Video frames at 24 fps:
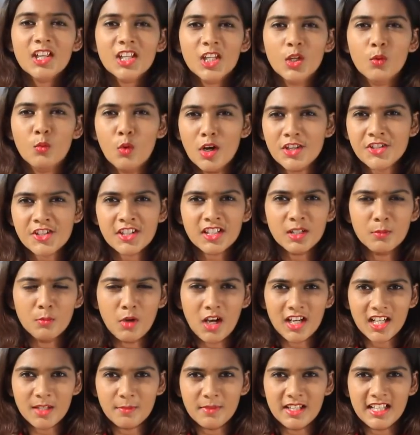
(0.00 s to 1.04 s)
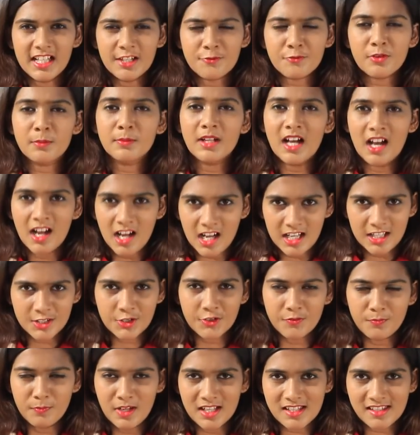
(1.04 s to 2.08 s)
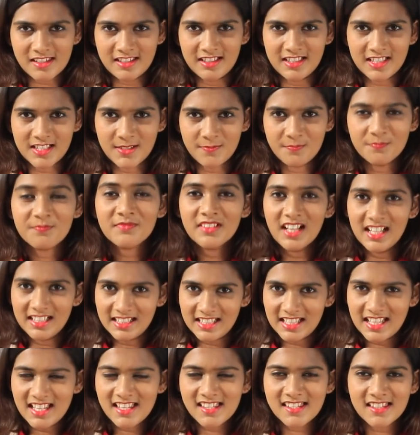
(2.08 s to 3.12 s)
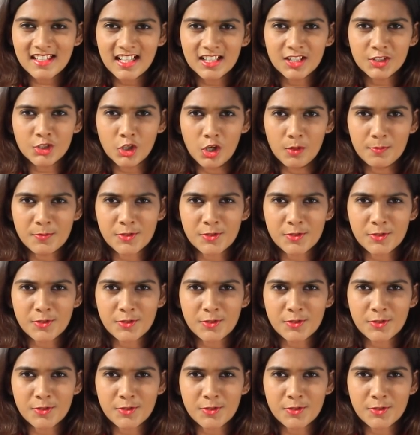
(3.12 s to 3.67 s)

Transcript: You're watching the Morning Minute from the heart of Muscat, and these are the top